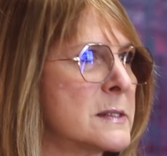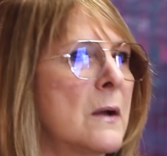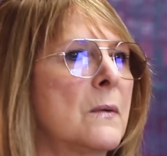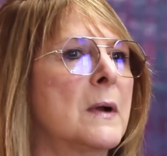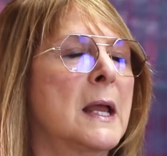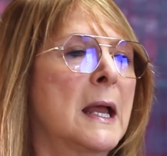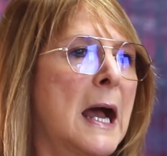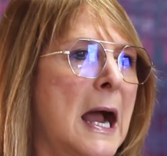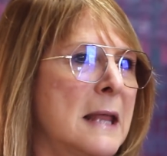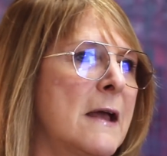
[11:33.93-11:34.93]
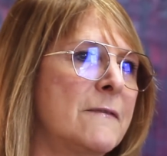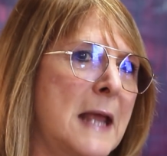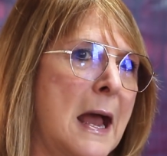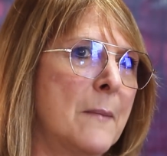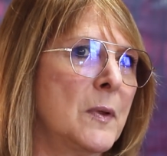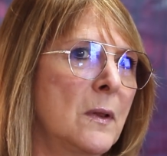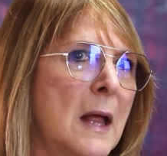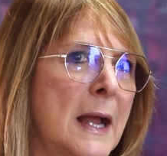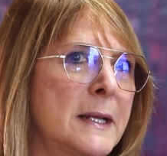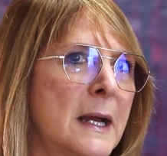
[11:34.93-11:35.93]
So I left
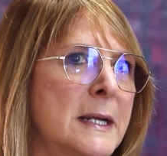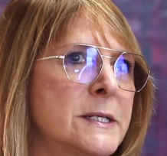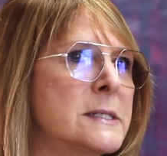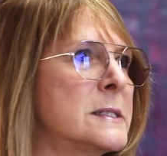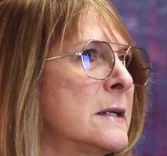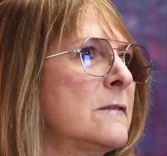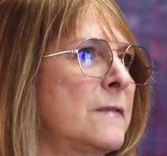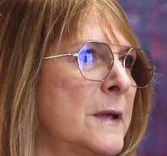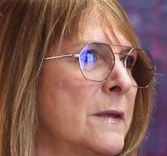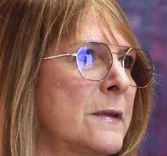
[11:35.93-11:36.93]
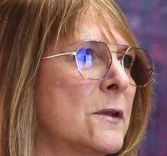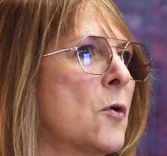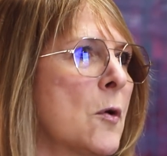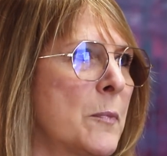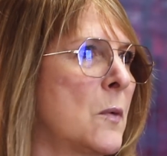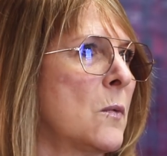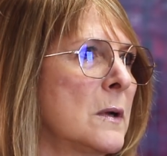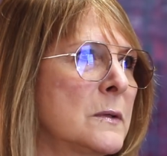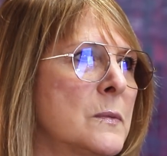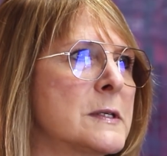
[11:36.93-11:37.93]
Apple. I just didn't feel that the corporate
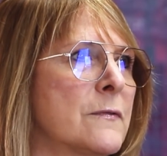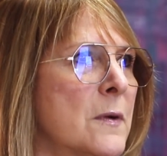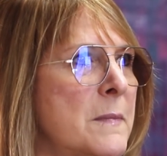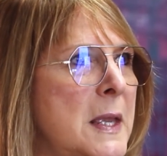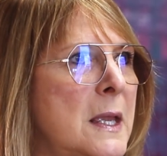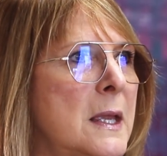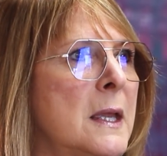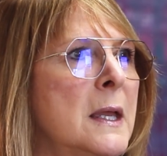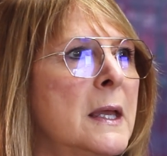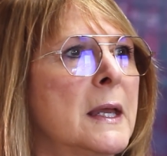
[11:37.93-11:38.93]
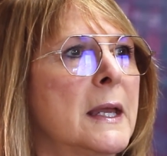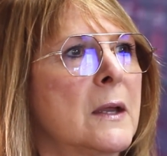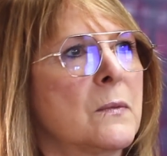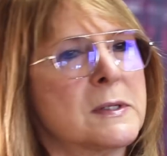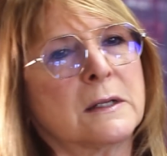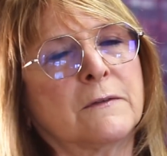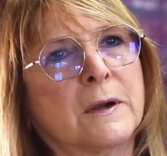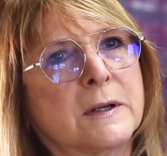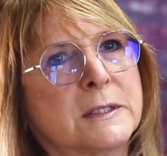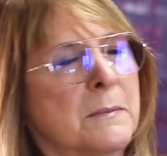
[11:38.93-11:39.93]
world was for me. It was at a
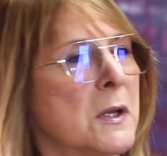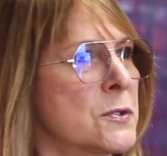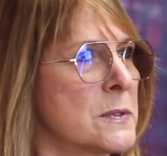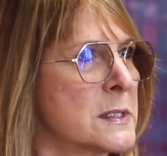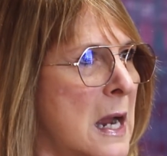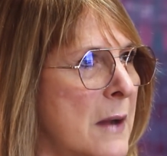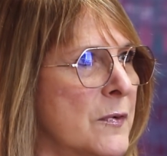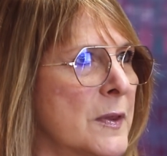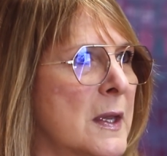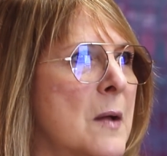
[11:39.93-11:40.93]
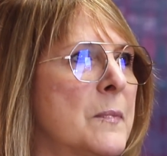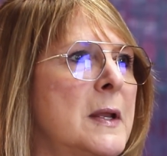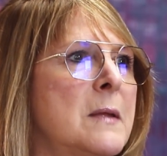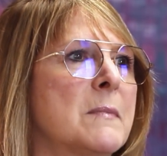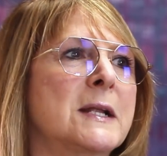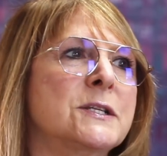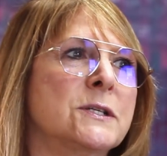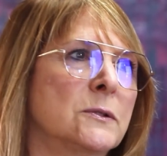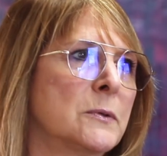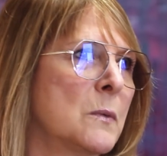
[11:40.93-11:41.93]
very tumultuous time for the company. My
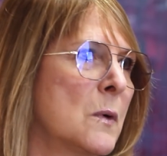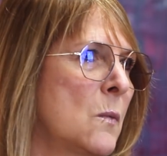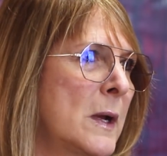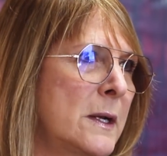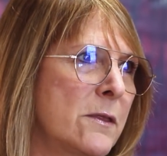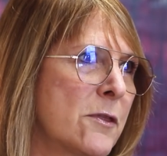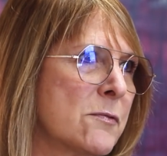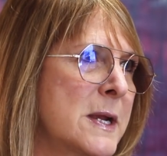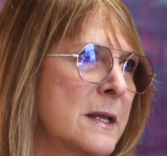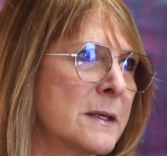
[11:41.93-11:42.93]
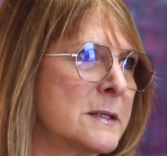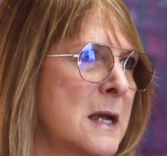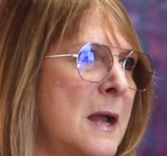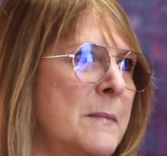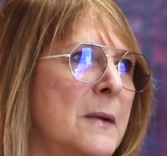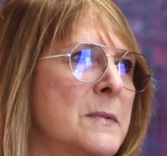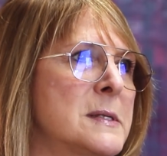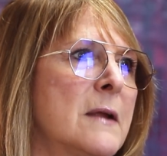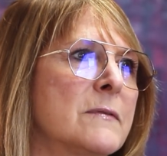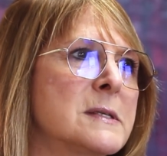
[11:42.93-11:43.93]
children were 1 and 3 at the time. I
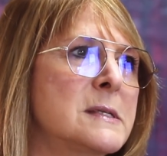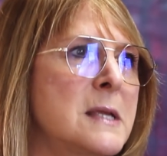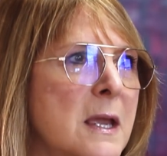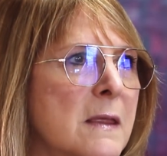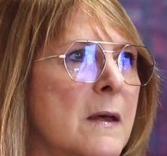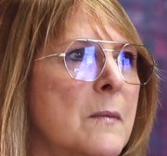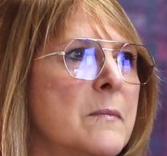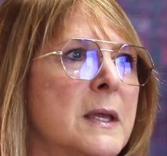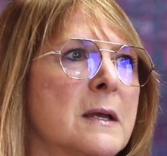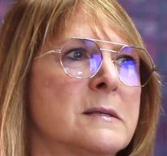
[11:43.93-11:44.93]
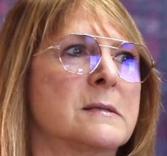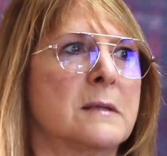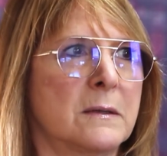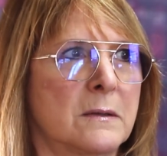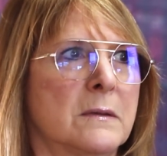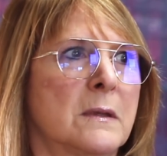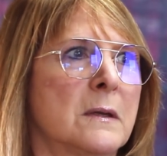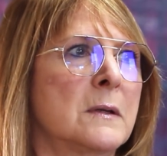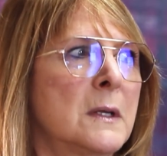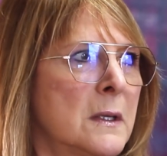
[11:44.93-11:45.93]
was never seeing them because
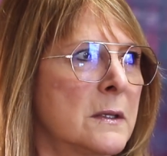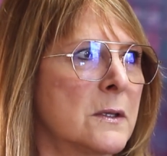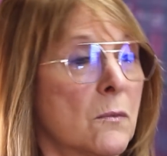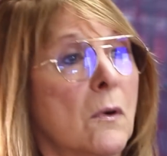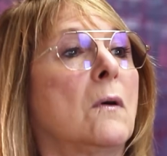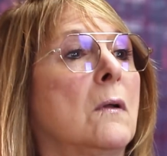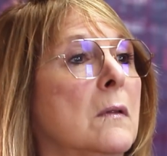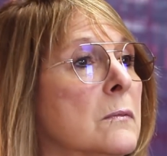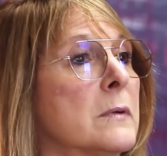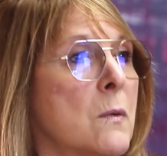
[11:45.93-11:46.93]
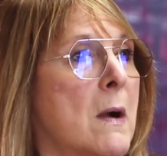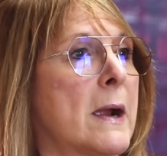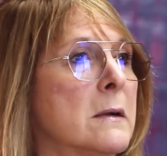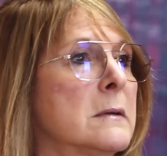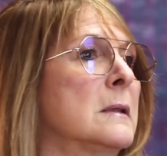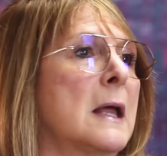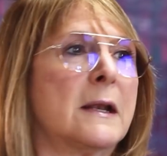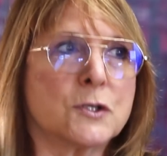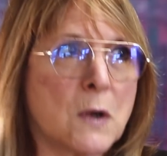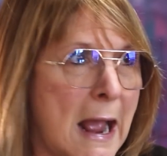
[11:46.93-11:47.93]
the role required a
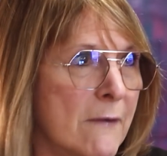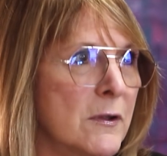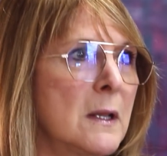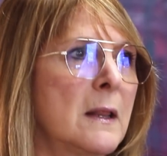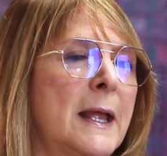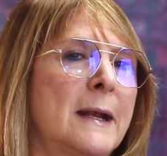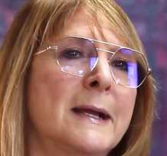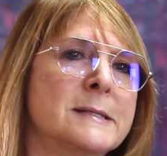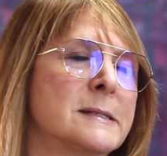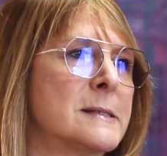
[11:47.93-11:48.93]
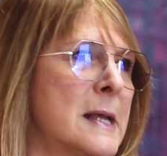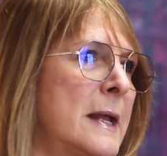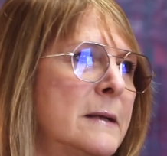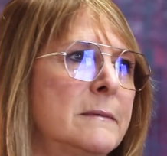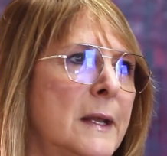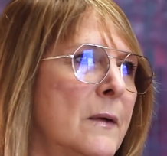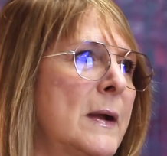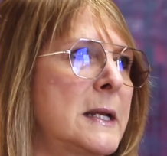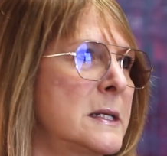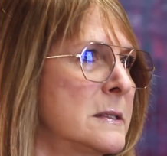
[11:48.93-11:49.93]
lot of travel, and I just decided, no,
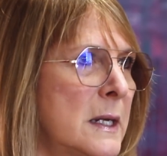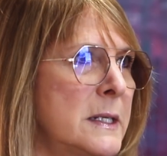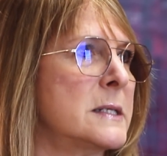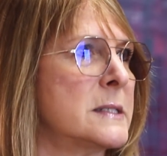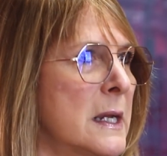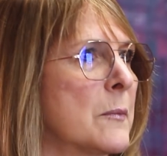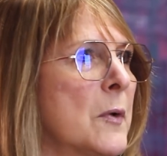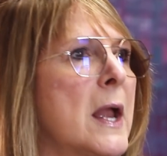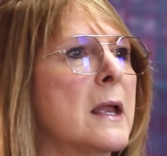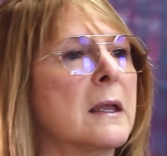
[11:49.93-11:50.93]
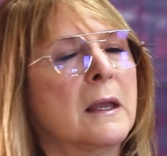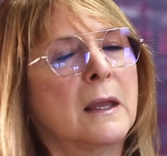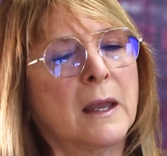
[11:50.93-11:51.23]
I need to take a break.